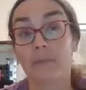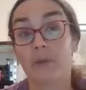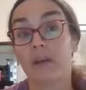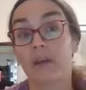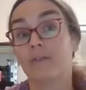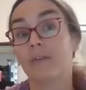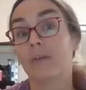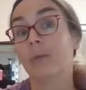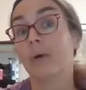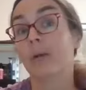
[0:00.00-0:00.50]

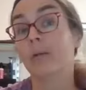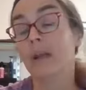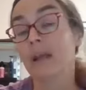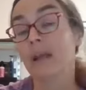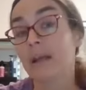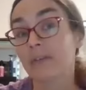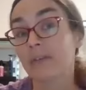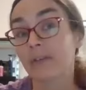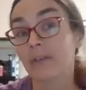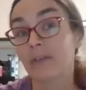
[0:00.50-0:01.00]
give them a
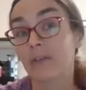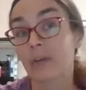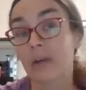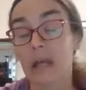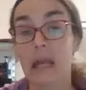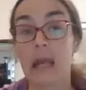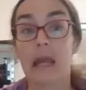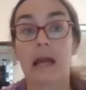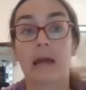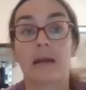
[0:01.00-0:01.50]
list
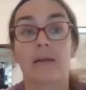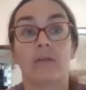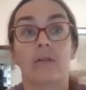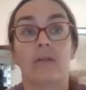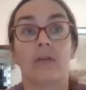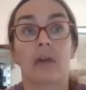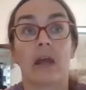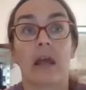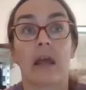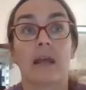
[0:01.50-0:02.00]
and
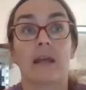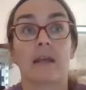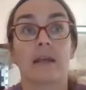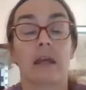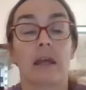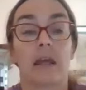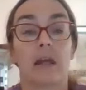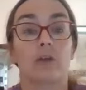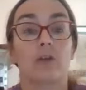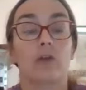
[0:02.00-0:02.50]
say,
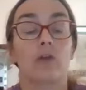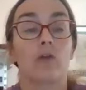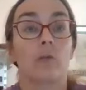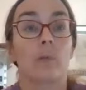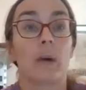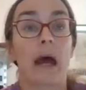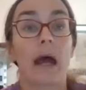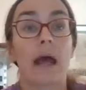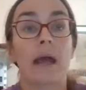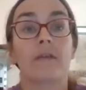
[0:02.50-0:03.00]
can you
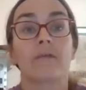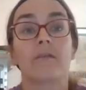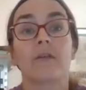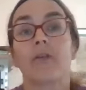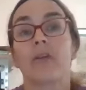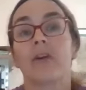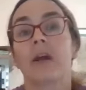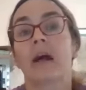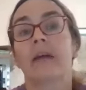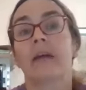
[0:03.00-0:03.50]
buy
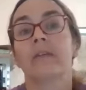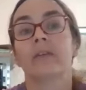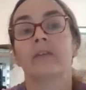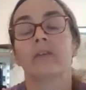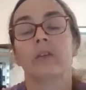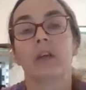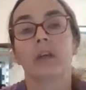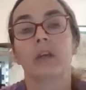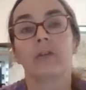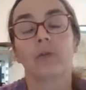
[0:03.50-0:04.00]
everything on
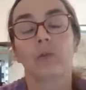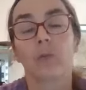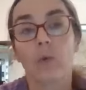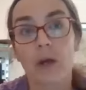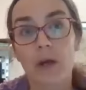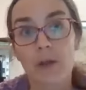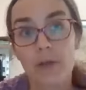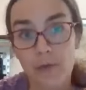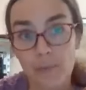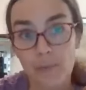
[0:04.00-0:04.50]
this list
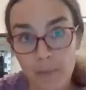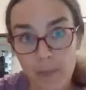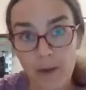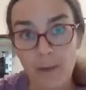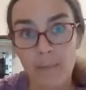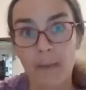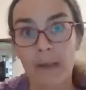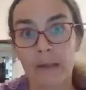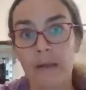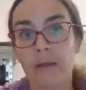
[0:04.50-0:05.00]
with the
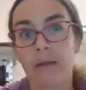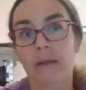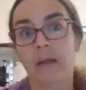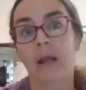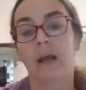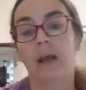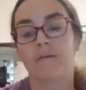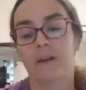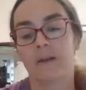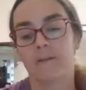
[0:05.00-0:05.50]
money that
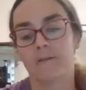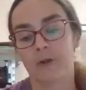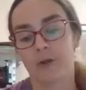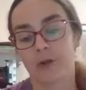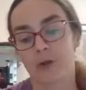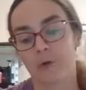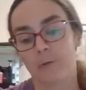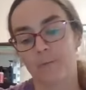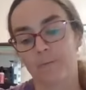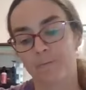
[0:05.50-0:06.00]
I've given
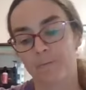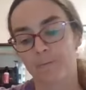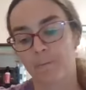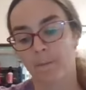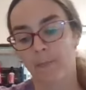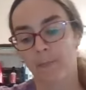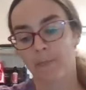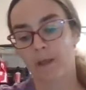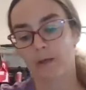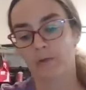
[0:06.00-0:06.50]
you?
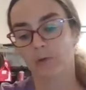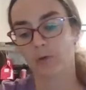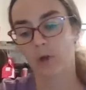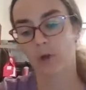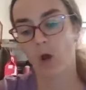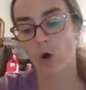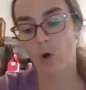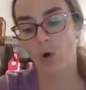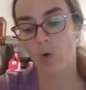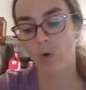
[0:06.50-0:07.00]

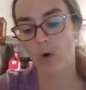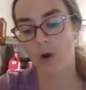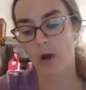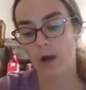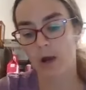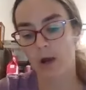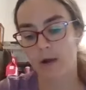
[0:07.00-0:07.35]
So,